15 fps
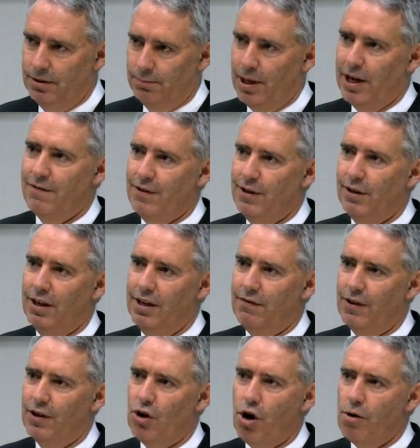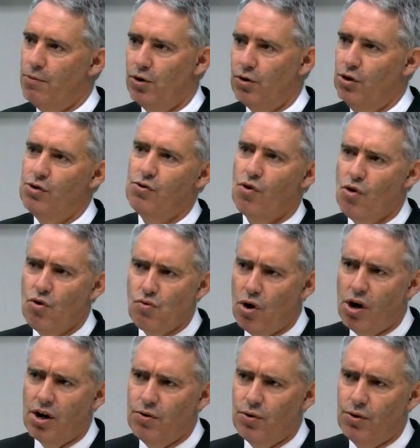But if you live in Oamaru or
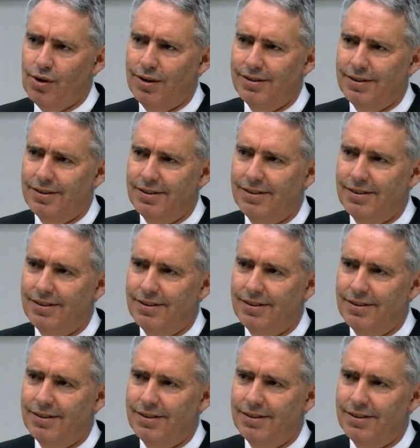Wairoa,